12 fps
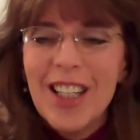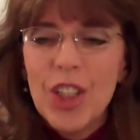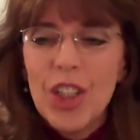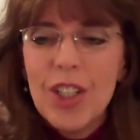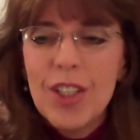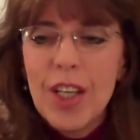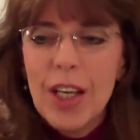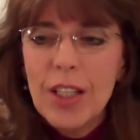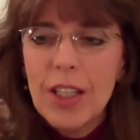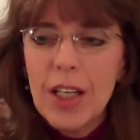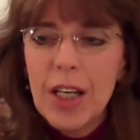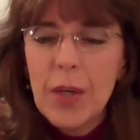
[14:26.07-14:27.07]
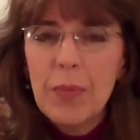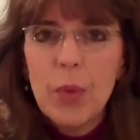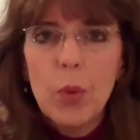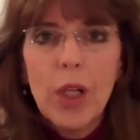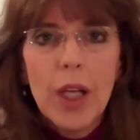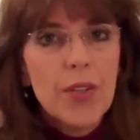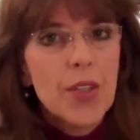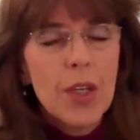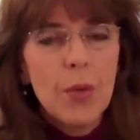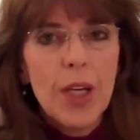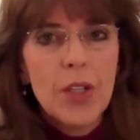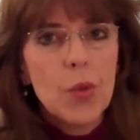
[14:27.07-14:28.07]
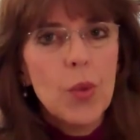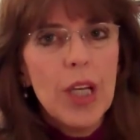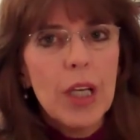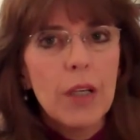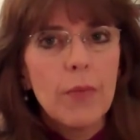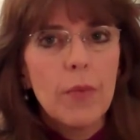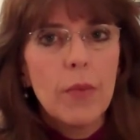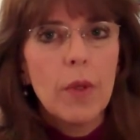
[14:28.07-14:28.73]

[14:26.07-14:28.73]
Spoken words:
she said, well, I'll see you next week.